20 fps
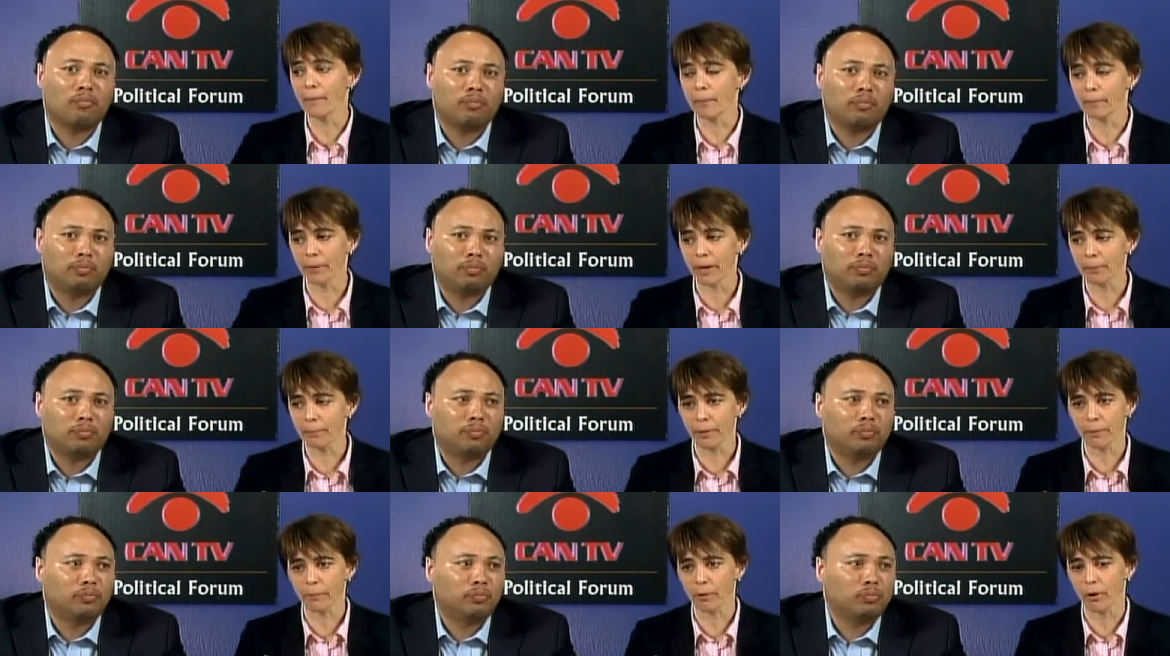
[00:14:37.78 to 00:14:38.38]
Speaker 1: a
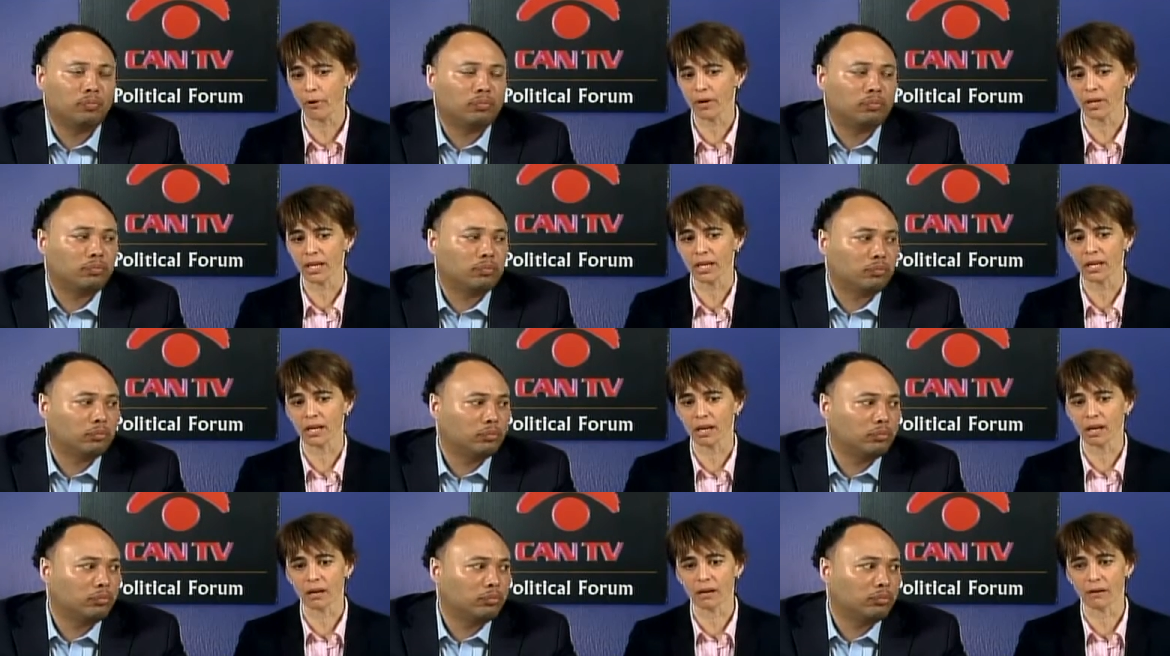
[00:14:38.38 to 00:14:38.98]
big
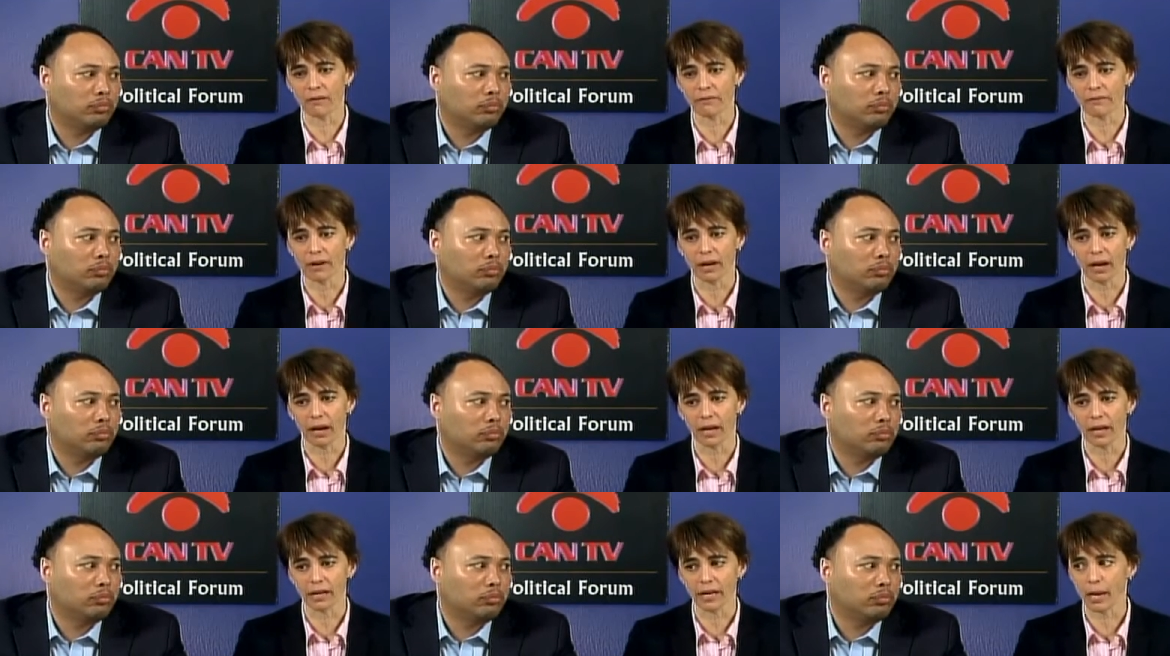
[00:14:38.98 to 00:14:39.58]
proponent of
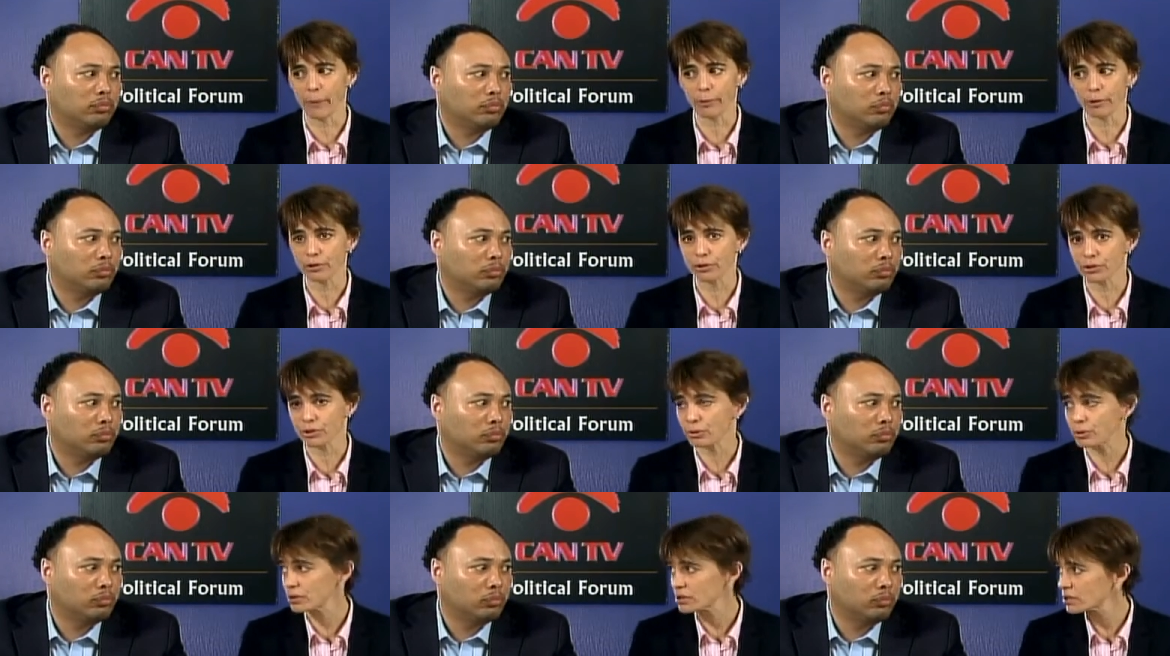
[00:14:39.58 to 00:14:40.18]
uh, neighborhood
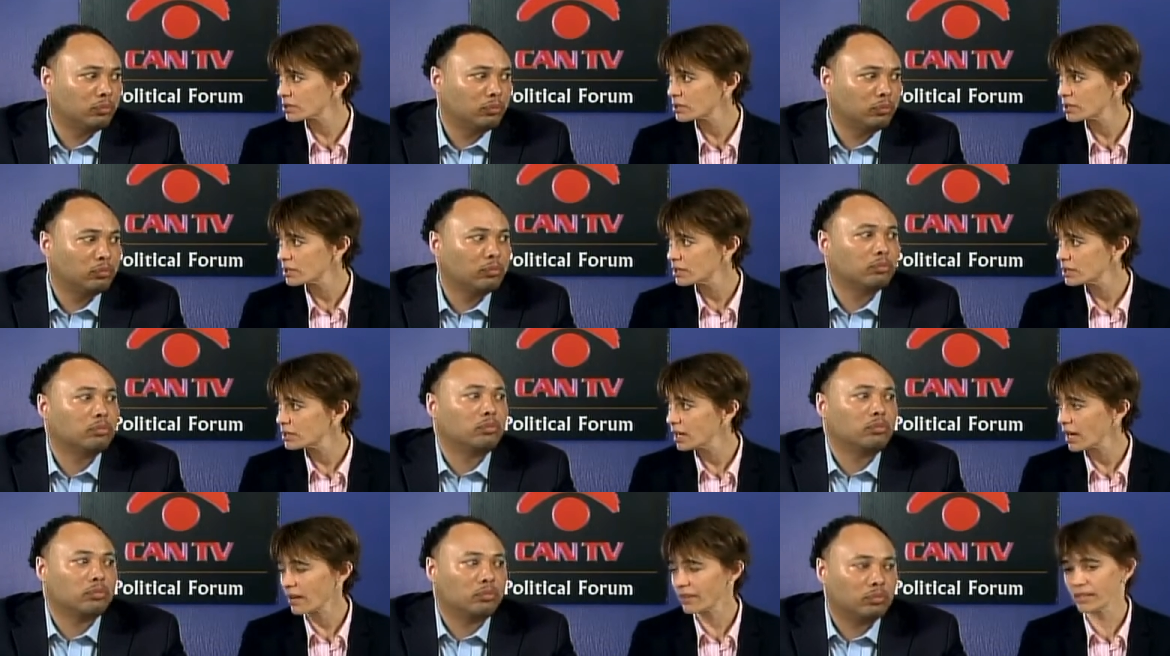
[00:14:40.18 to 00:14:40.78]
schools.
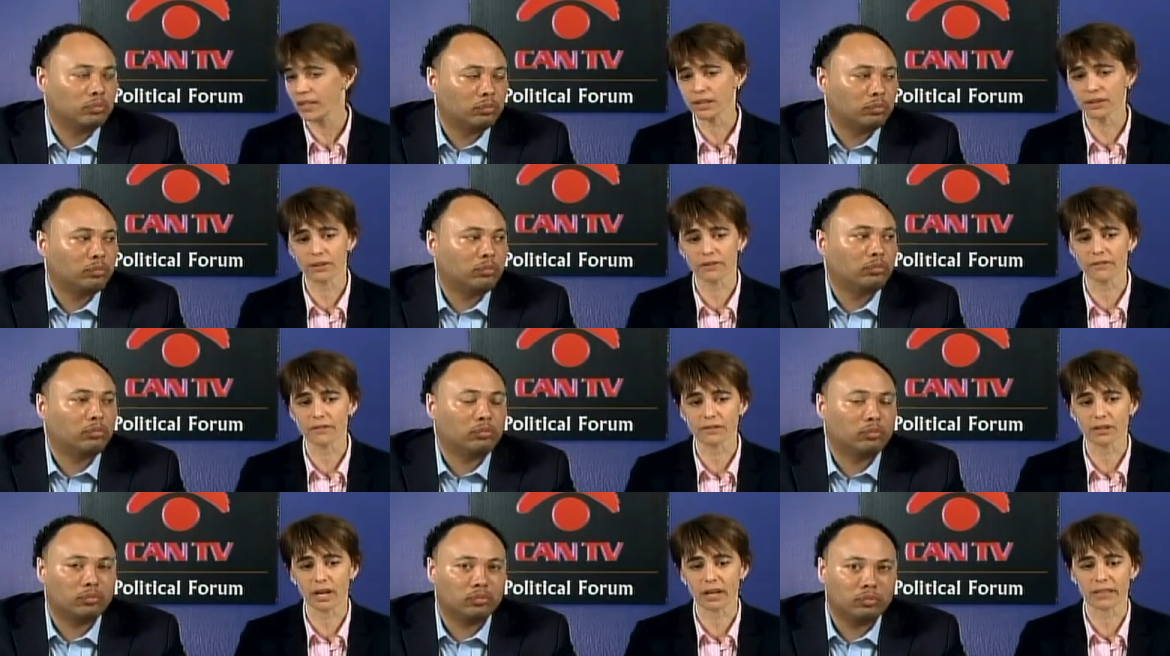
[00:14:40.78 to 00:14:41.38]
I think
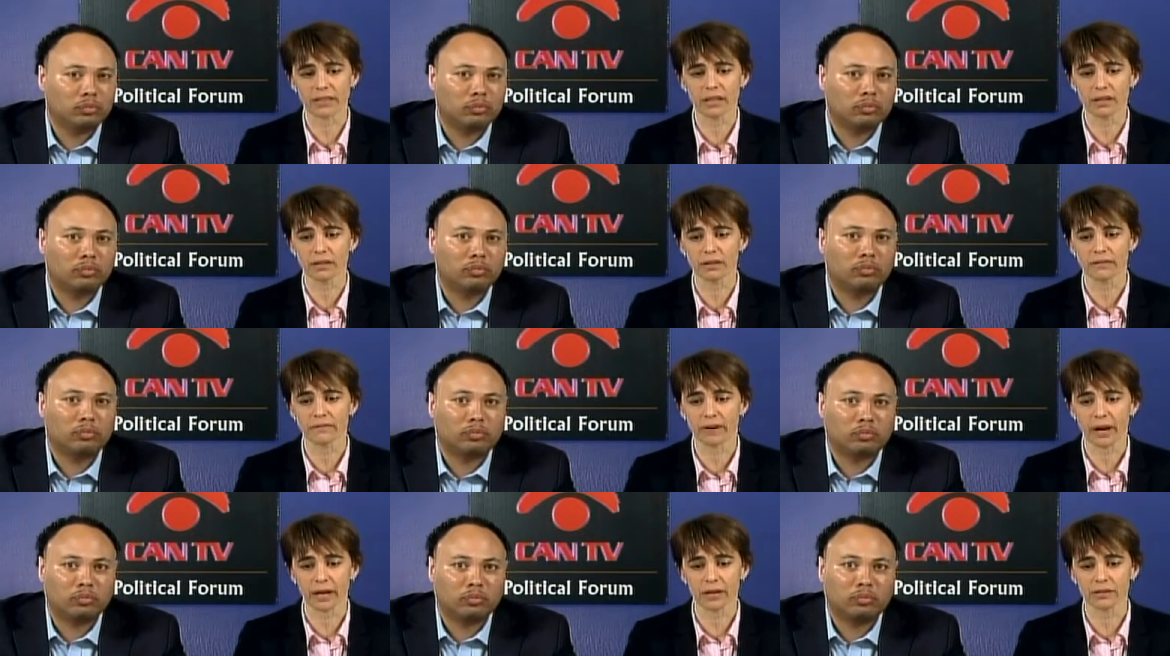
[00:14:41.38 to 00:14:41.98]
they're I think they're
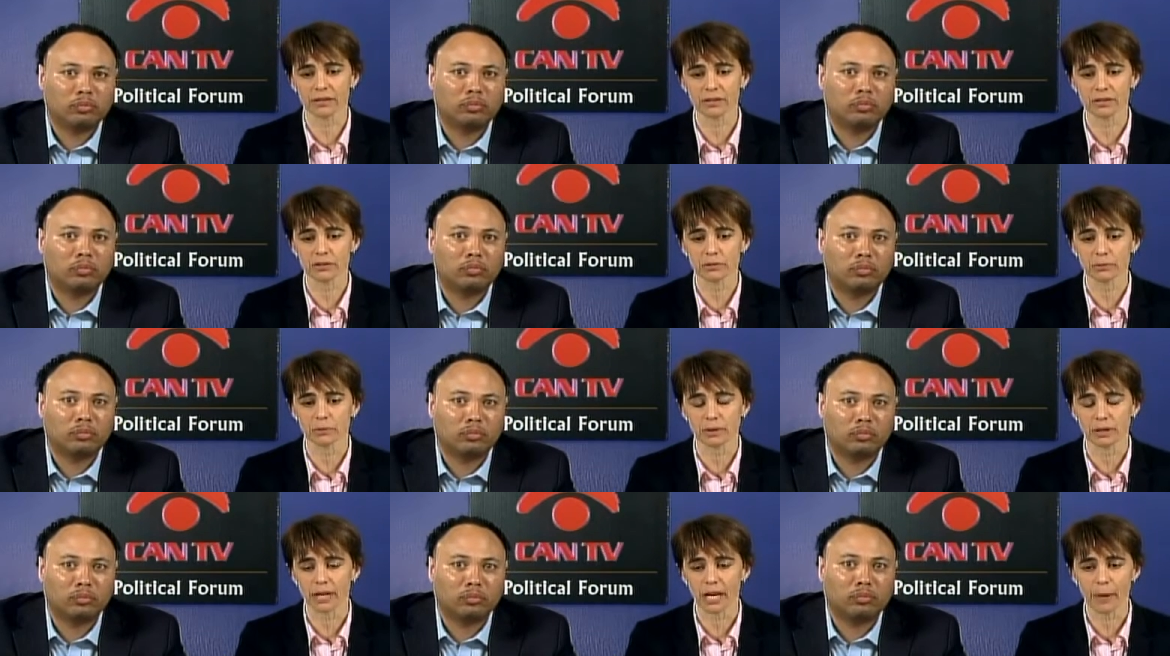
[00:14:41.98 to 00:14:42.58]
vital
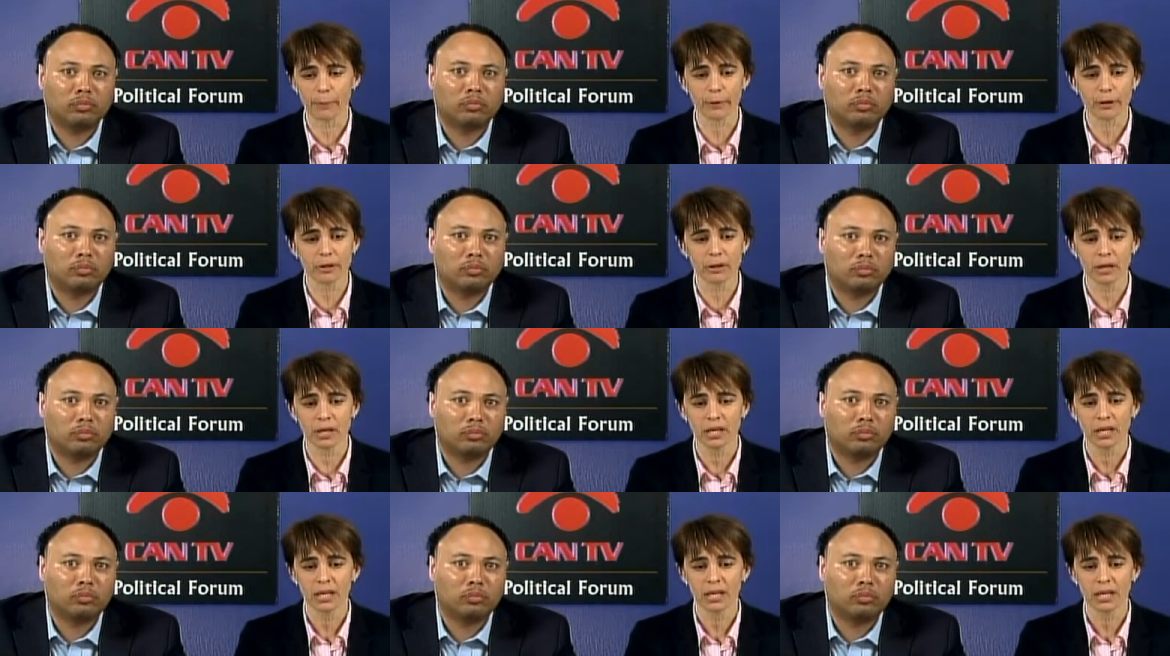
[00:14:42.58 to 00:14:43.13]
to a neighborhood,